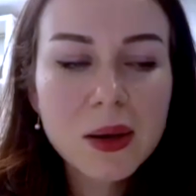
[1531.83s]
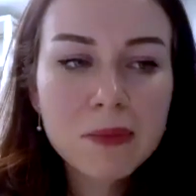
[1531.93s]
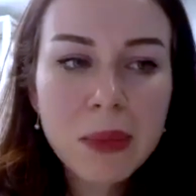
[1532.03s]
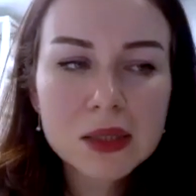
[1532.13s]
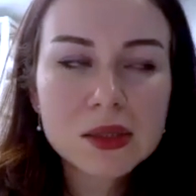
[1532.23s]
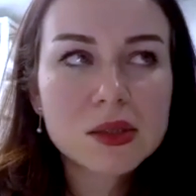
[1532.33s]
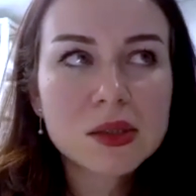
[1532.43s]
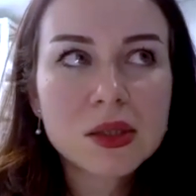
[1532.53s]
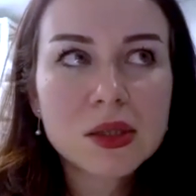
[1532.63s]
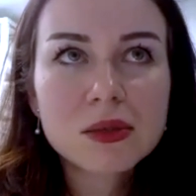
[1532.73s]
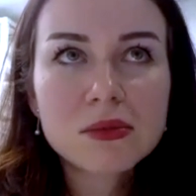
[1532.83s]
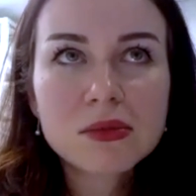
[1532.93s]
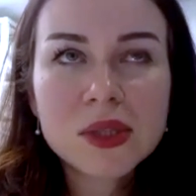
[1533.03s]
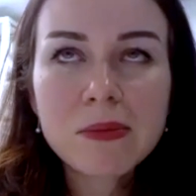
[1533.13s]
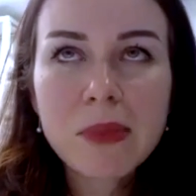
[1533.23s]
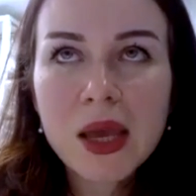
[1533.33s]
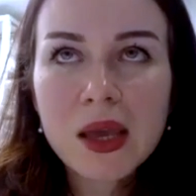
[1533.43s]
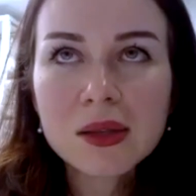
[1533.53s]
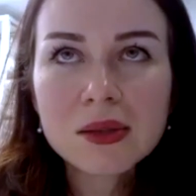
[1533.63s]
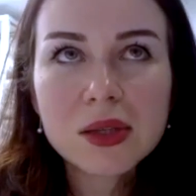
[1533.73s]
but the
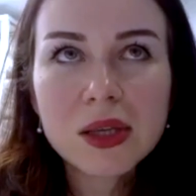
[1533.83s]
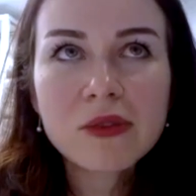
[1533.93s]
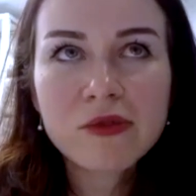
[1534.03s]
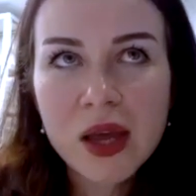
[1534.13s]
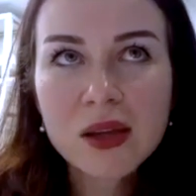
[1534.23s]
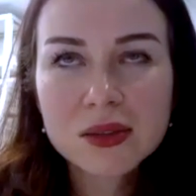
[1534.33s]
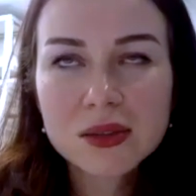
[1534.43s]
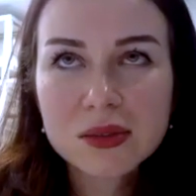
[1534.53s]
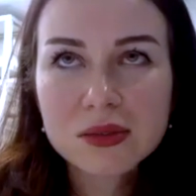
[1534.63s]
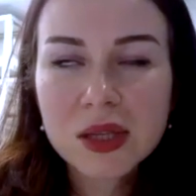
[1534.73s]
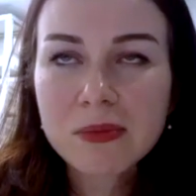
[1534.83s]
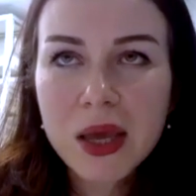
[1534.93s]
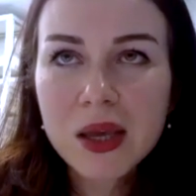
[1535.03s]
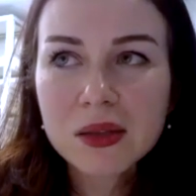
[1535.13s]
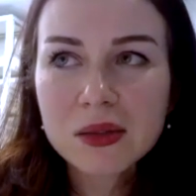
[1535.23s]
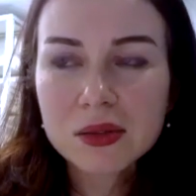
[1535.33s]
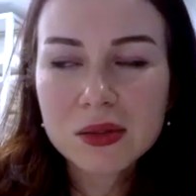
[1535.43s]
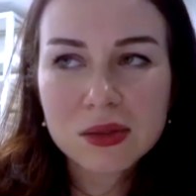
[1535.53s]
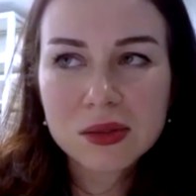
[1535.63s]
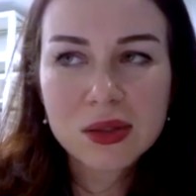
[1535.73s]
main event, the main
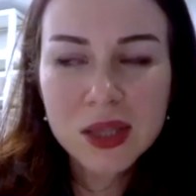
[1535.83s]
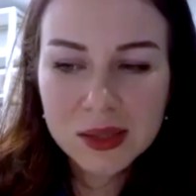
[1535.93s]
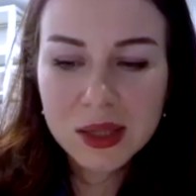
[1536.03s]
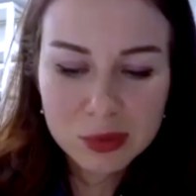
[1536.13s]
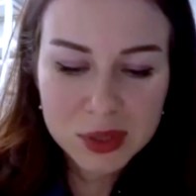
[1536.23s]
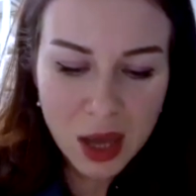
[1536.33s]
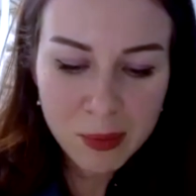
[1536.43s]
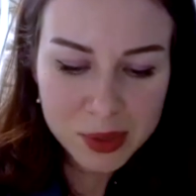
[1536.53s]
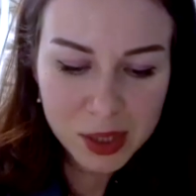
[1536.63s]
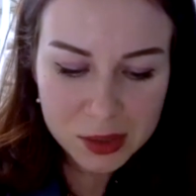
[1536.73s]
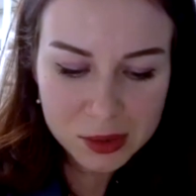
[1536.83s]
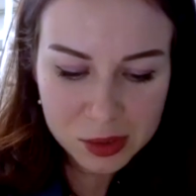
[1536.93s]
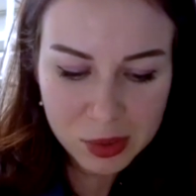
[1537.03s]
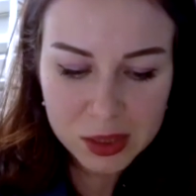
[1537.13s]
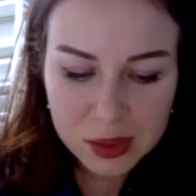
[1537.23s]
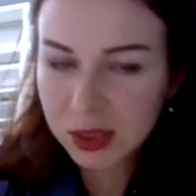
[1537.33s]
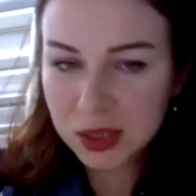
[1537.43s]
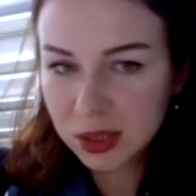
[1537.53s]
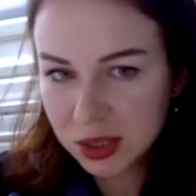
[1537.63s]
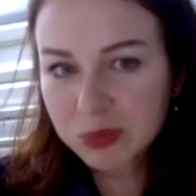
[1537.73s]
thing that was happening at these weddings
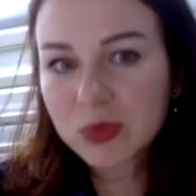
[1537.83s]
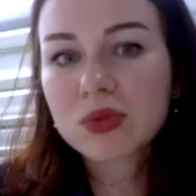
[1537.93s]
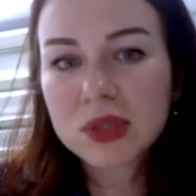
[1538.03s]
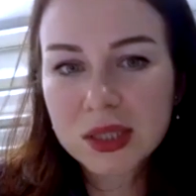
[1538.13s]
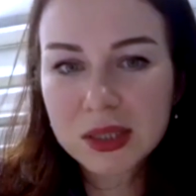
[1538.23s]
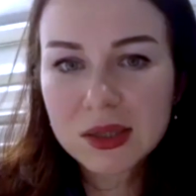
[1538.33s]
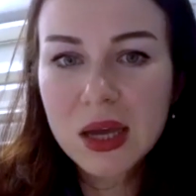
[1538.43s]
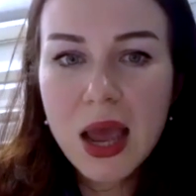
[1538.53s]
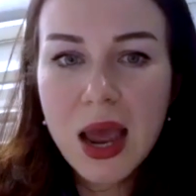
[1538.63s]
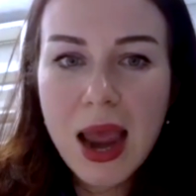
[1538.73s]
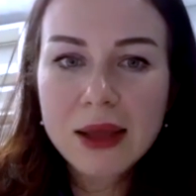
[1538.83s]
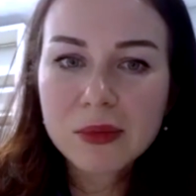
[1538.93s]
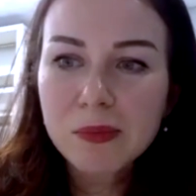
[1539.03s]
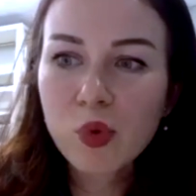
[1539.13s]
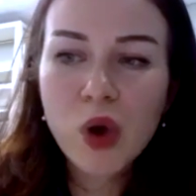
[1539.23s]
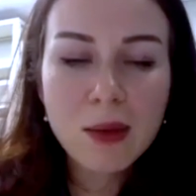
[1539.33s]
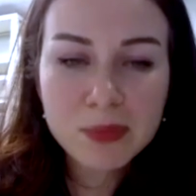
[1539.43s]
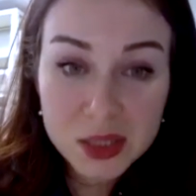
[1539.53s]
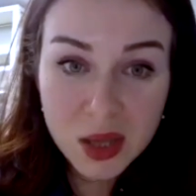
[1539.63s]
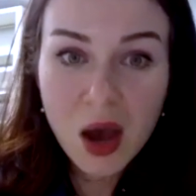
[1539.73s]
is this music. And Mugham
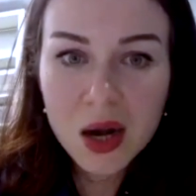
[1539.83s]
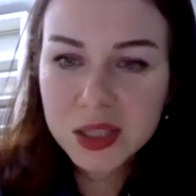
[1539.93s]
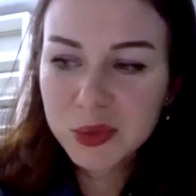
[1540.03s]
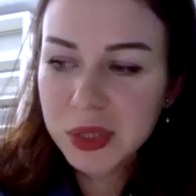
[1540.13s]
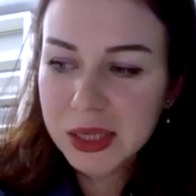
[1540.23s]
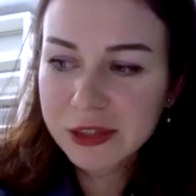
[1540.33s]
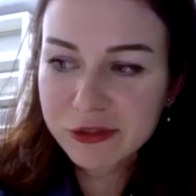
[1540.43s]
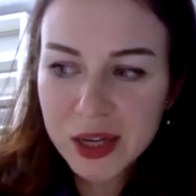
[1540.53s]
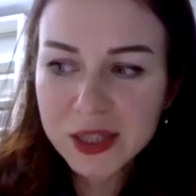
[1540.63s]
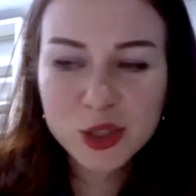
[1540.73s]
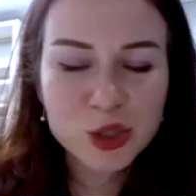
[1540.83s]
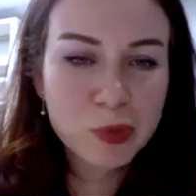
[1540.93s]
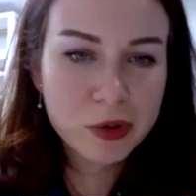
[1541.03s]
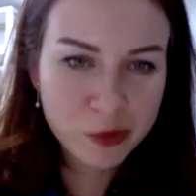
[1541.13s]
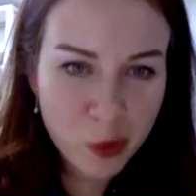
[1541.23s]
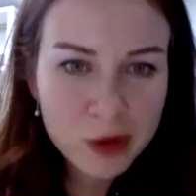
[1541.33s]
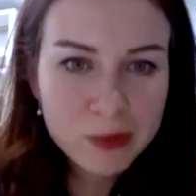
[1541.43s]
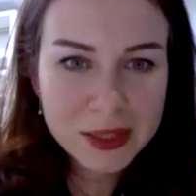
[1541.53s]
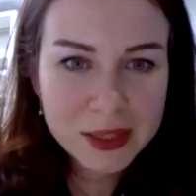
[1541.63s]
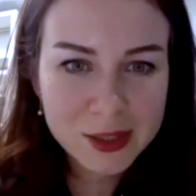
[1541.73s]
stars were invited to perform
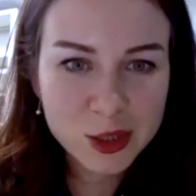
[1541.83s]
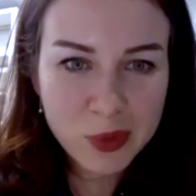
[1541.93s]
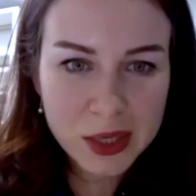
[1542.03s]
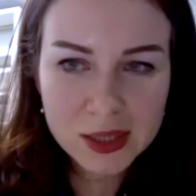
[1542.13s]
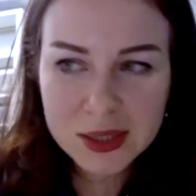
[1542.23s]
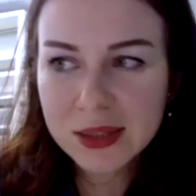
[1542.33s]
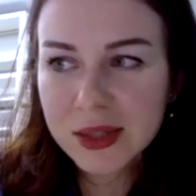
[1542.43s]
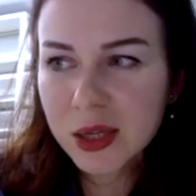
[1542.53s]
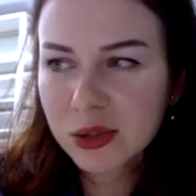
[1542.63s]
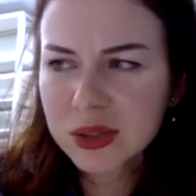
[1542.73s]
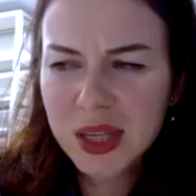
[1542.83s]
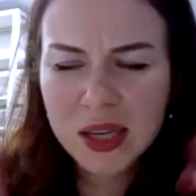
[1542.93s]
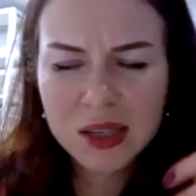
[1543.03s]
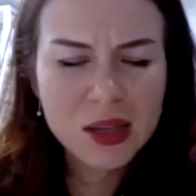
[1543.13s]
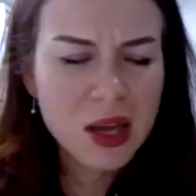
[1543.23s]
at these weddings, and they could take